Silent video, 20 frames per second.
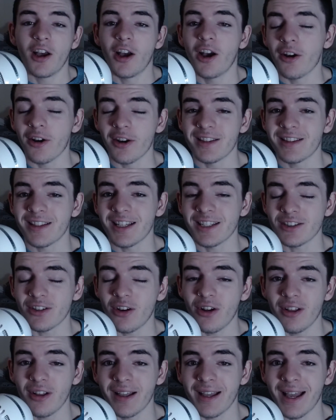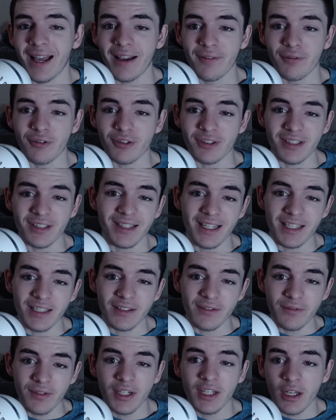Alright, that's all I have for today's
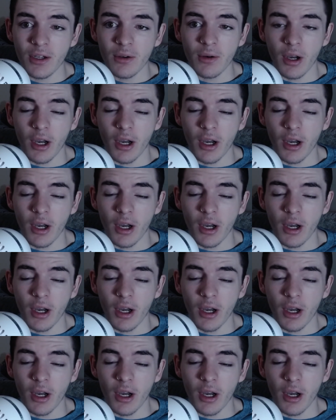video.